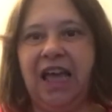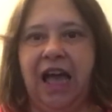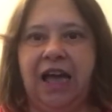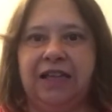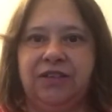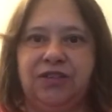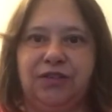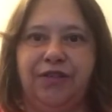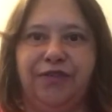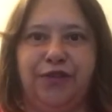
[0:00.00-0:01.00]
and
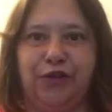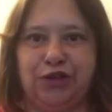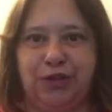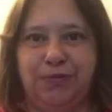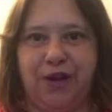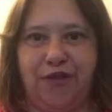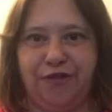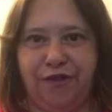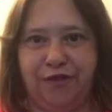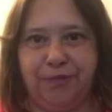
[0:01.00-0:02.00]
sort of not tripping
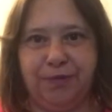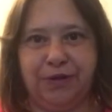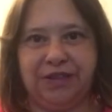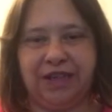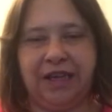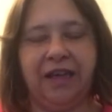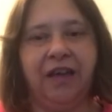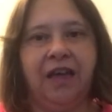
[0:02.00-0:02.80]
over everybody.